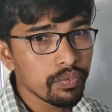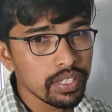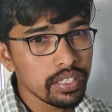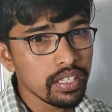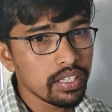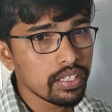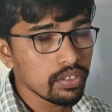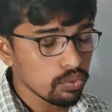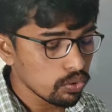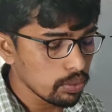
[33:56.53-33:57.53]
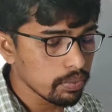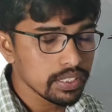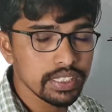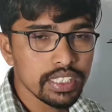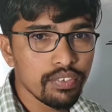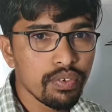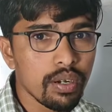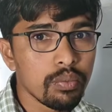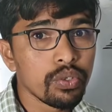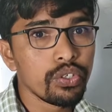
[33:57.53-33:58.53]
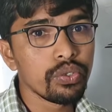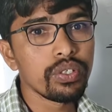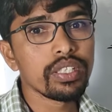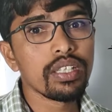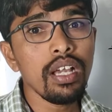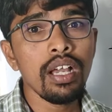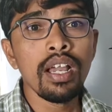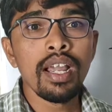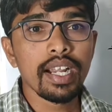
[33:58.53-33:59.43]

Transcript: when the coal deposits are formed during the